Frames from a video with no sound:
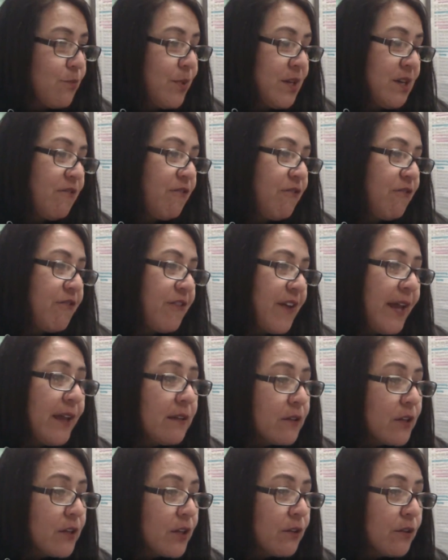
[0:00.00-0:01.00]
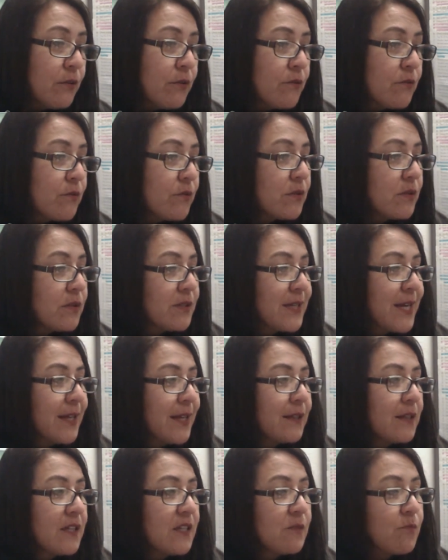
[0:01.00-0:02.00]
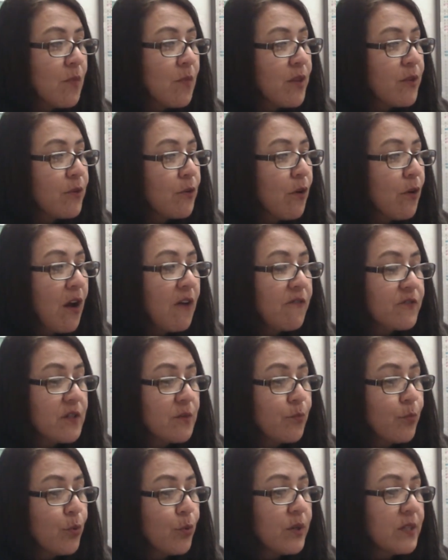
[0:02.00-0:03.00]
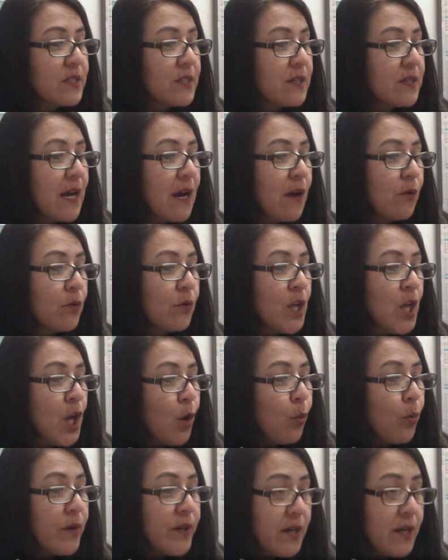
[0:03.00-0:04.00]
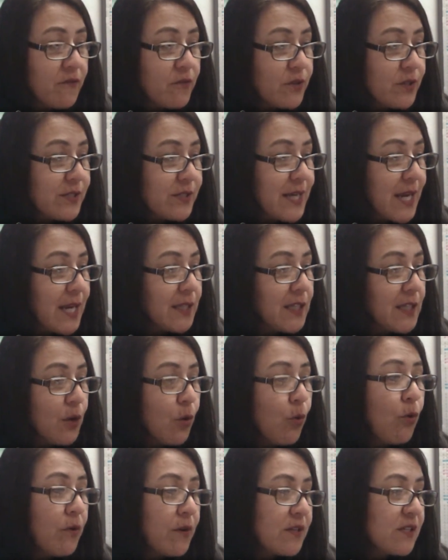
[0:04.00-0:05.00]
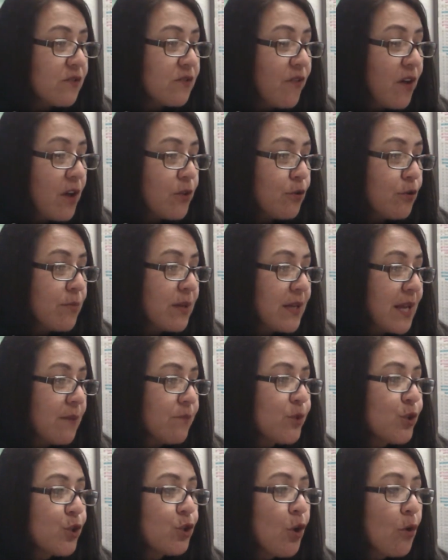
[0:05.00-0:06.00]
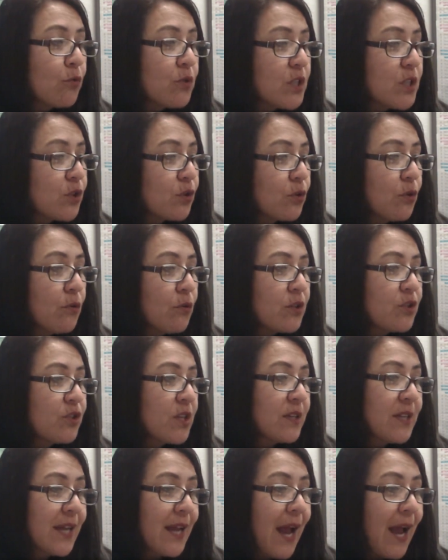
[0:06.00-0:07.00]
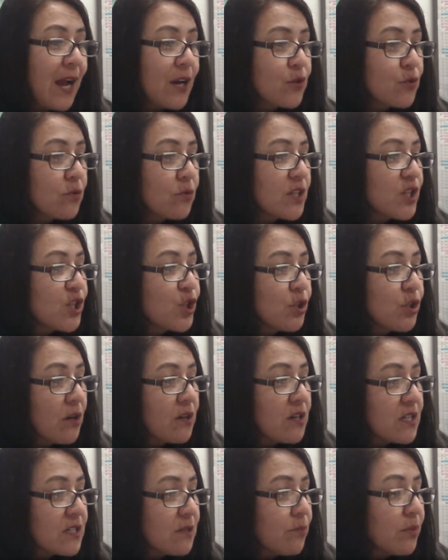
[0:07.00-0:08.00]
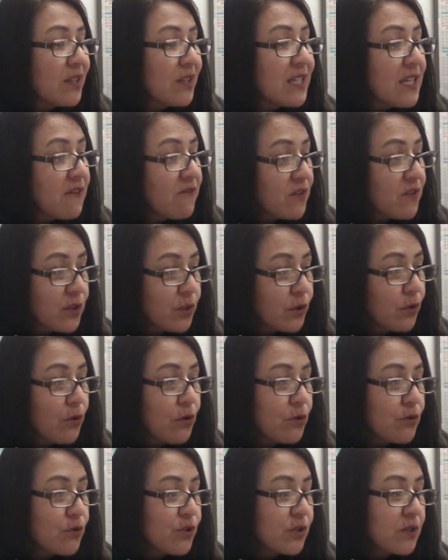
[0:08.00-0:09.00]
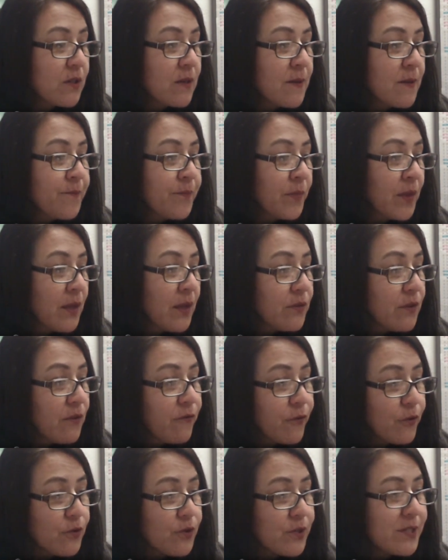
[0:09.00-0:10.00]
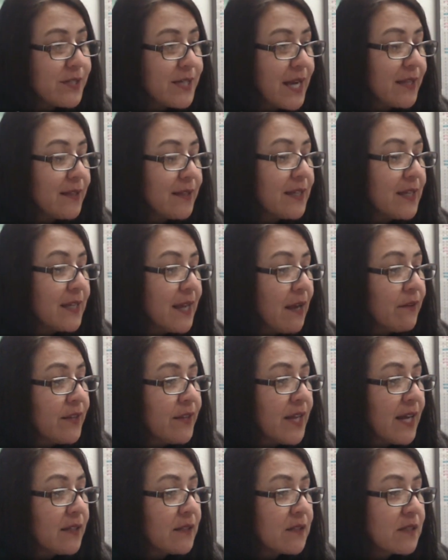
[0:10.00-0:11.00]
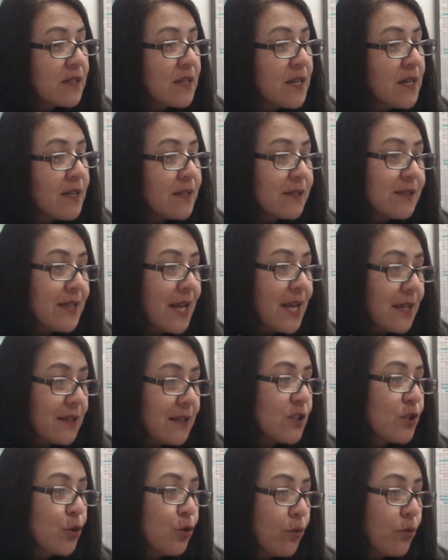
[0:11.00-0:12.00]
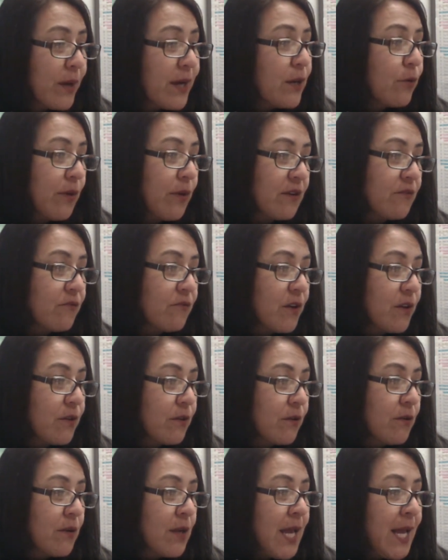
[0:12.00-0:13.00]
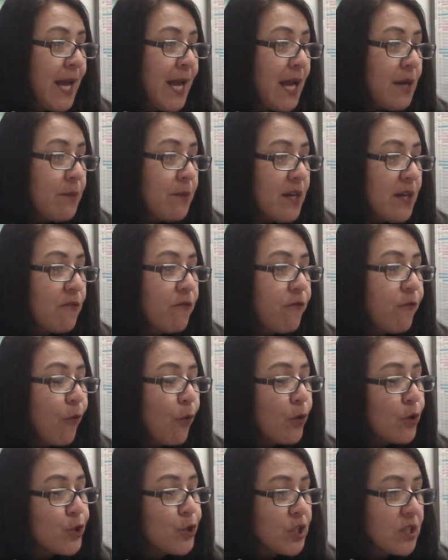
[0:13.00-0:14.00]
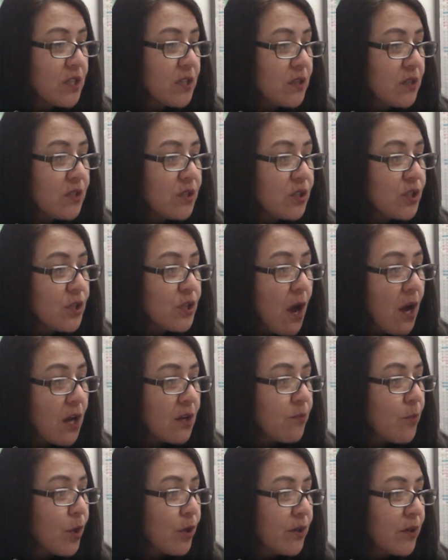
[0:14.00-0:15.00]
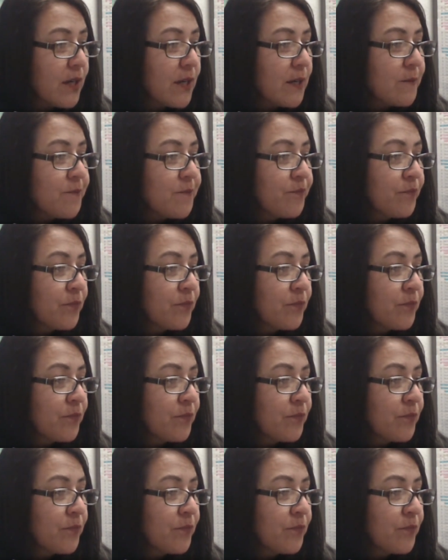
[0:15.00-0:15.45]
been a failure, Stanley's mother often pointed out, whenever Stanley or his father became so discouraged that they actually started to believe in the curse. The first Stanley Yelnats, Stanley's great-grandfather, had made a fortune in the stock market.